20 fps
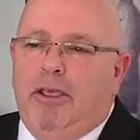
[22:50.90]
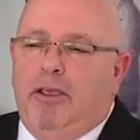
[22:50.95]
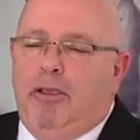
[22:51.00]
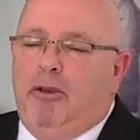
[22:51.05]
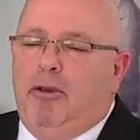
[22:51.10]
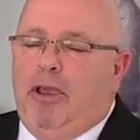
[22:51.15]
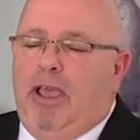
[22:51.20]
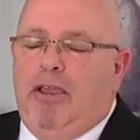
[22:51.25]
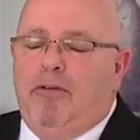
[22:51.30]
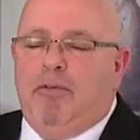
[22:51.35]

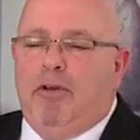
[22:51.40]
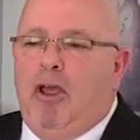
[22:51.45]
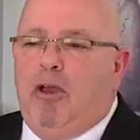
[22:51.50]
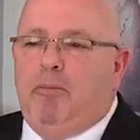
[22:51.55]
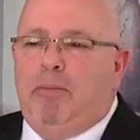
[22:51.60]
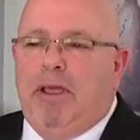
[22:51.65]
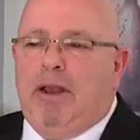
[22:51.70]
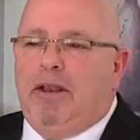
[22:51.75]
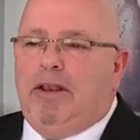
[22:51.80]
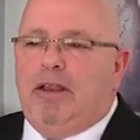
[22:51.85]
You have
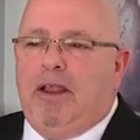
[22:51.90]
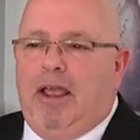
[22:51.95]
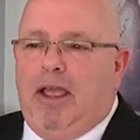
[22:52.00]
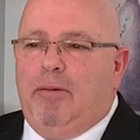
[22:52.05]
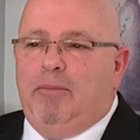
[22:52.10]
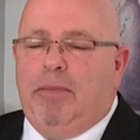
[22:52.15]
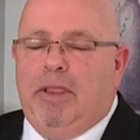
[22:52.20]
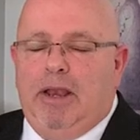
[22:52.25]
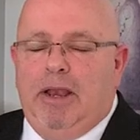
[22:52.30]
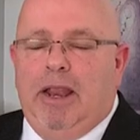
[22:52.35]
no better
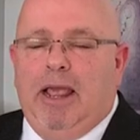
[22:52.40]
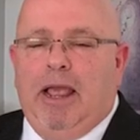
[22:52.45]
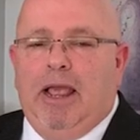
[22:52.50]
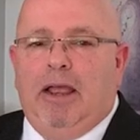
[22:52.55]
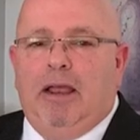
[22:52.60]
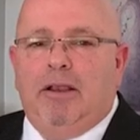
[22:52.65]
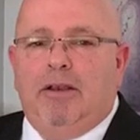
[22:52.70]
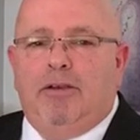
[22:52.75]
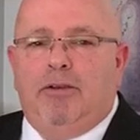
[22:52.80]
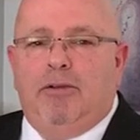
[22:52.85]
time than
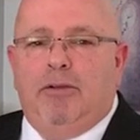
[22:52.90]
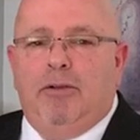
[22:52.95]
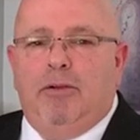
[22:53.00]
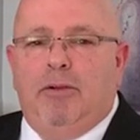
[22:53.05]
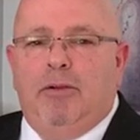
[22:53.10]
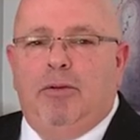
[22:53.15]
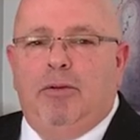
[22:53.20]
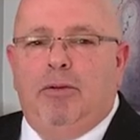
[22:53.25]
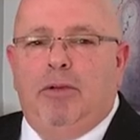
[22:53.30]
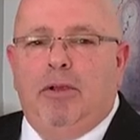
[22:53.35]
now
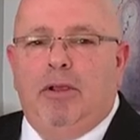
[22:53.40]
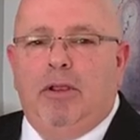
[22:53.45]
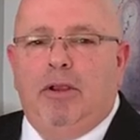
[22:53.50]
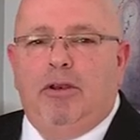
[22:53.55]
to